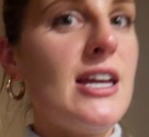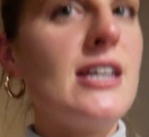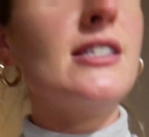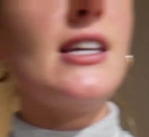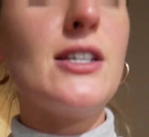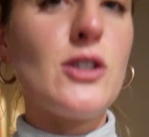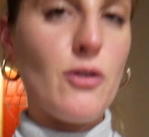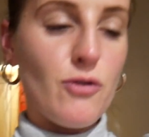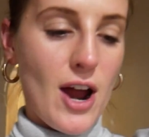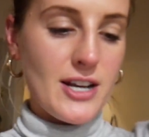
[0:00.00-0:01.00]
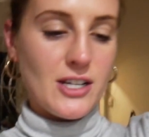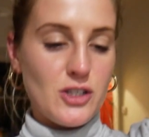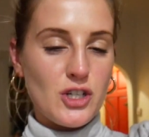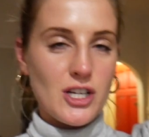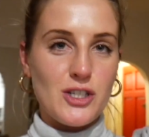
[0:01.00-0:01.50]
easy, so Fred
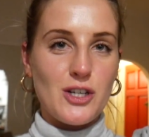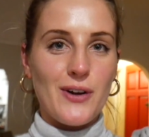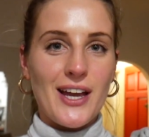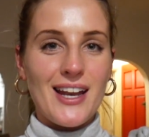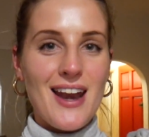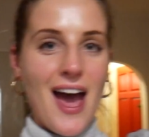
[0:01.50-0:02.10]
is just doing it